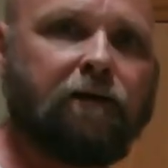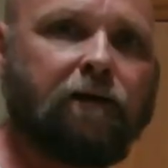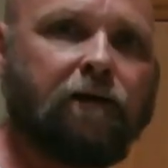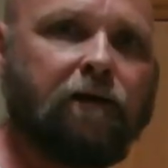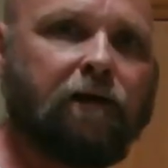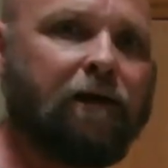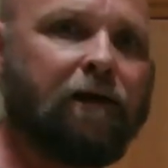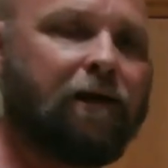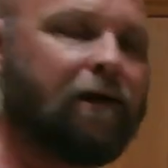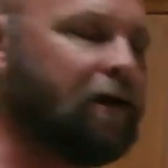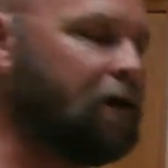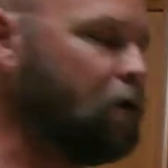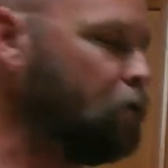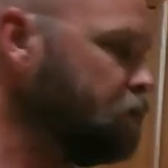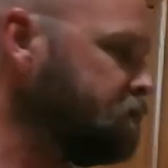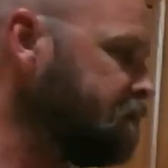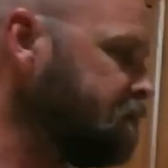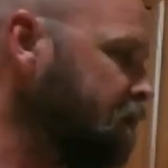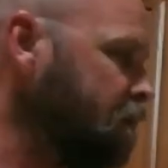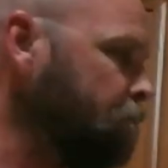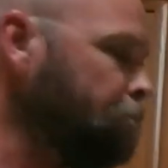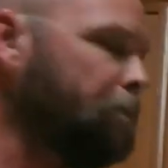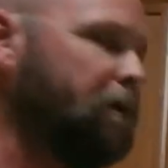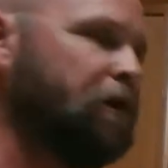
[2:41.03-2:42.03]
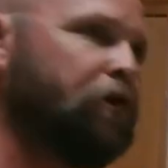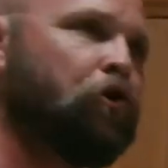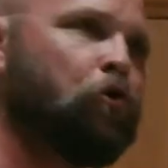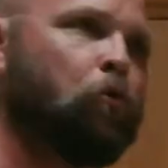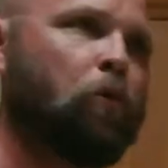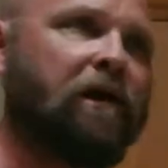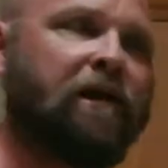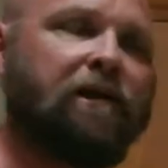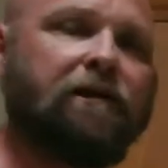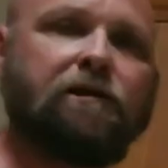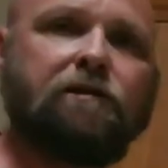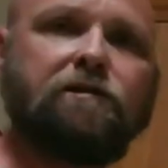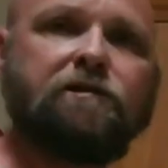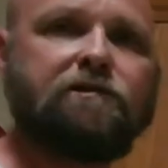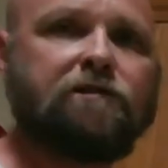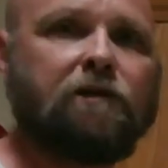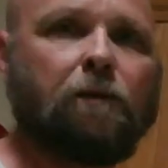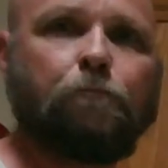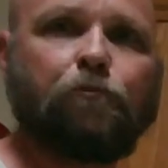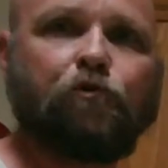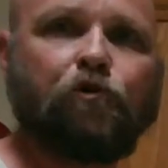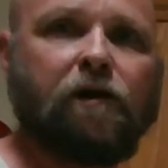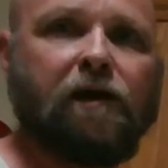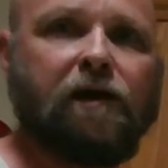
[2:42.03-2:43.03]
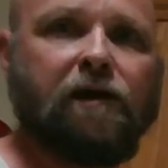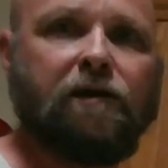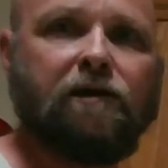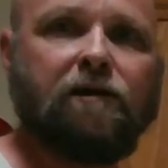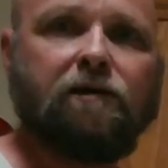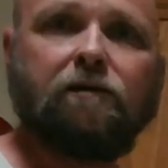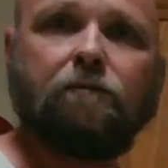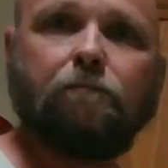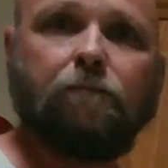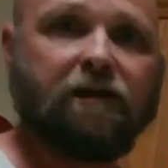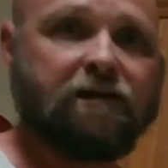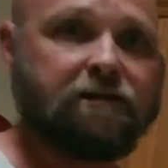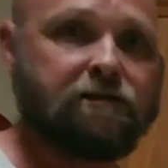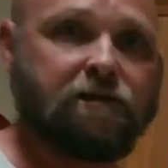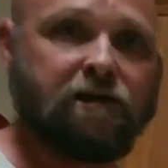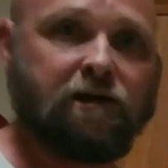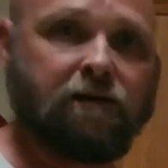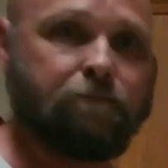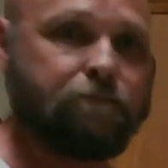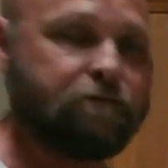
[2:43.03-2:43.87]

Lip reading: and I always get minuend and subtrahend mixed up,